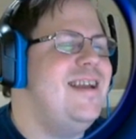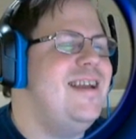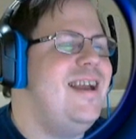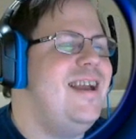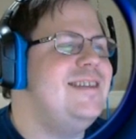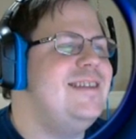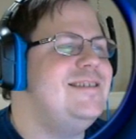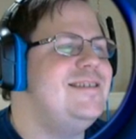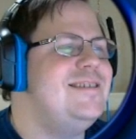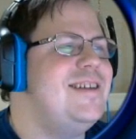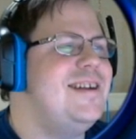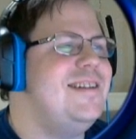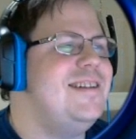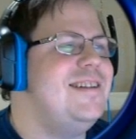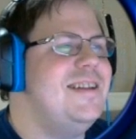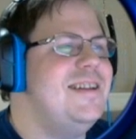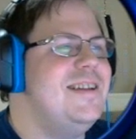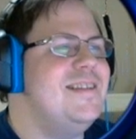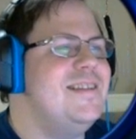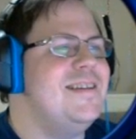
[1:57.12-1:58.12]
And
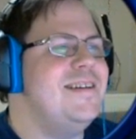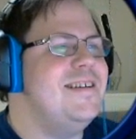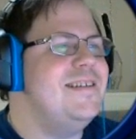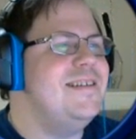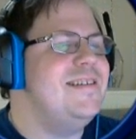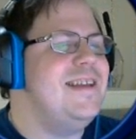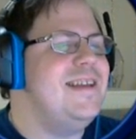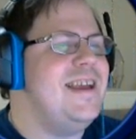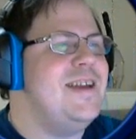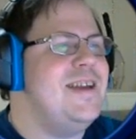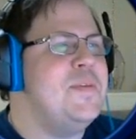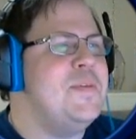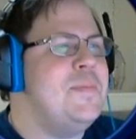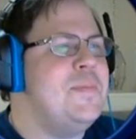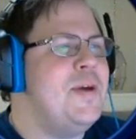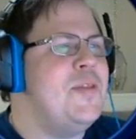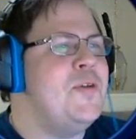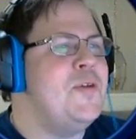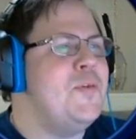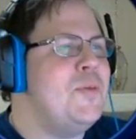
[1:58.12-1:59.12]
suddenly the inner
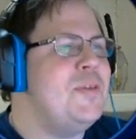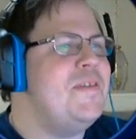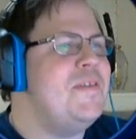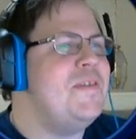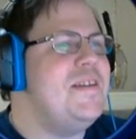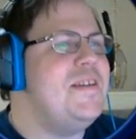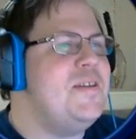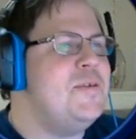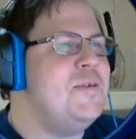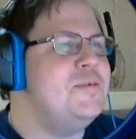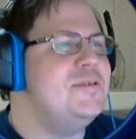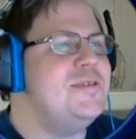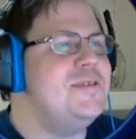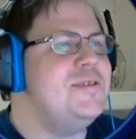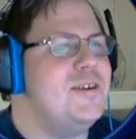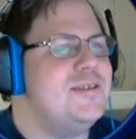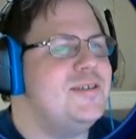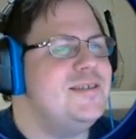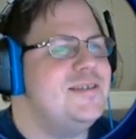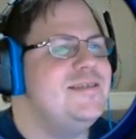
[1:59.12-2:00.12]
mother within you
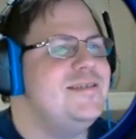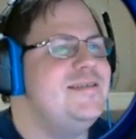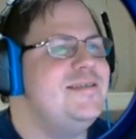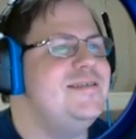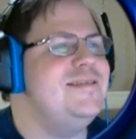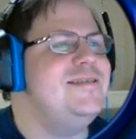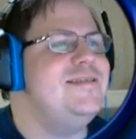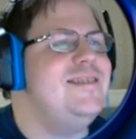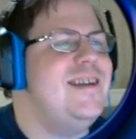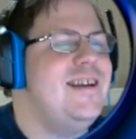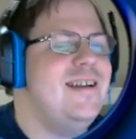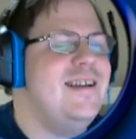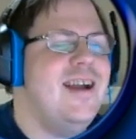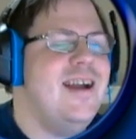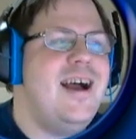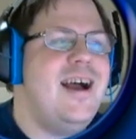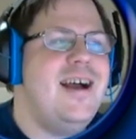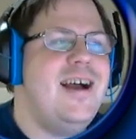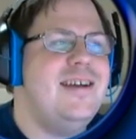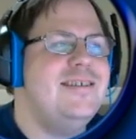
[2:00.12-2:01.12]
starts just saying,
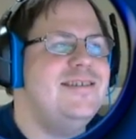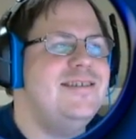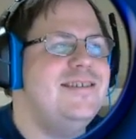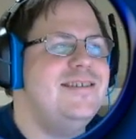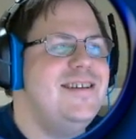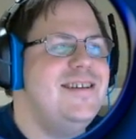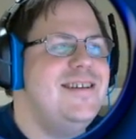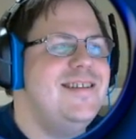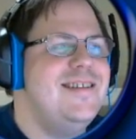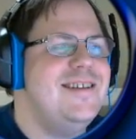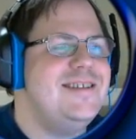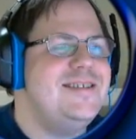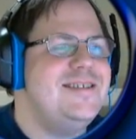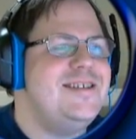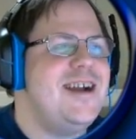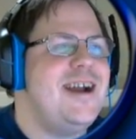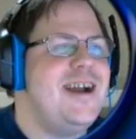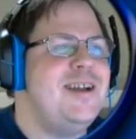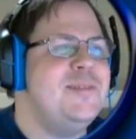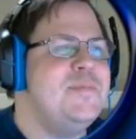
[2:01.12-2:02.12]
this
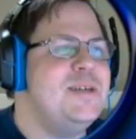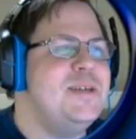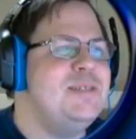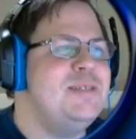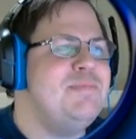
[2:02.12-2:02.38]
child must be